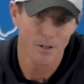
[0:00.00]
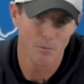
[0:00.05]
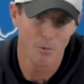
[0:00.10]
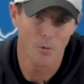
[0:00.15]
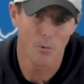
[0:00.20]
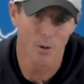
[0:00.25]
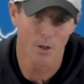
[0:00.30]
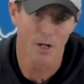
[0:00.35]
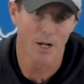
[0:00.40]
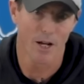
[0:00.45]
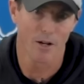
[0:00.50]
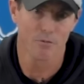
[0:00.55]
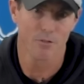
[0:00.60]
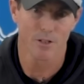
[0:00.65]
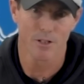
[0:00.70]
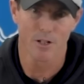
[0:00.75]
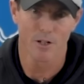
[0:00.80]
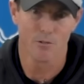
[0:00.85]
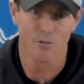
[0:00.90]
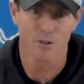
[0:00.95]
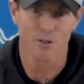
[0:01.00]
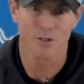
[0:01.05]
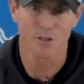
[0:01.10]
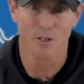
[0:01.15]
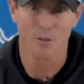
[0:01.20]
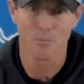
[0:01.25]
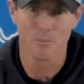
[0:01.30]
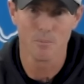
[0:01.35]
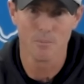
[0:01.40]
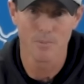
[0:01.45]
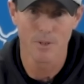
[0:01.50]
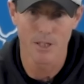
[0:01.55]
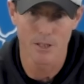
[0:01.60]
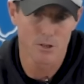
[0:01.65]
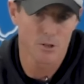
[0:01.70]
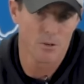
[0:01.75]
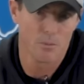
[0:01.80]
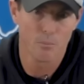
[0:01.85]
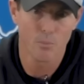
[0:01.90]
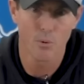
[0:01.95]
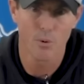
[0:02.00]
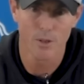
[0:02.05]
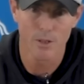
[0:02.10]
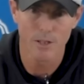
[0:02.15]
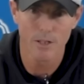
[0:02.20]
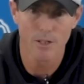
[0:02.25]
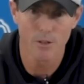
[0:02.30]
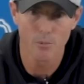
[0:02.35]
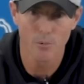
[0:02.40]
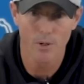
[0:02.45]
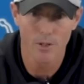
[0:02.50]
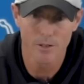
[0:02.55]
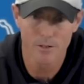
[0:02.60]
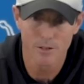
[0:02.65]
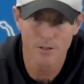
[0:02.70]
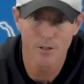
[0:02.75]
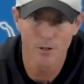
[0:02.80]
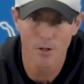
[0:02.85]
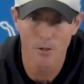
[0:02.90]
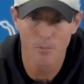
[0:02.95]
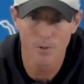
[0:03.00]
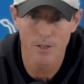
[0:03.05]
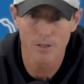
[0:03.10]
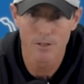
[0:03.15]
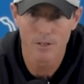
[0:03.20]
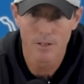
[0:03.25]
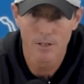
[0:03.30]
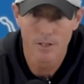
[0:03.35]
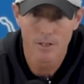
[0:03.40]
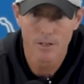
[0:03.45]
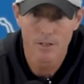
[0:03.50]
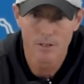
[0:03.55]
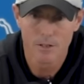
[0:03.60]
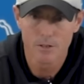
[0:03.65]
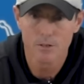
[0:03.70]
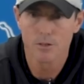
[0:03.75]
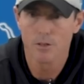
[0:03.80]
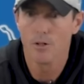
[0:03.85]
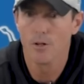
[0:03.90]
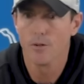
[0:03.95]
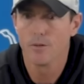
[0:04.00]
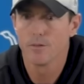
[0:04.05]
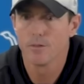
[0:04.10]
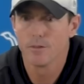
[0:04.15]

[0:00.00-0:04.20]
I mean, we're going to have to cover some at some point anyway. You know what I mean? So.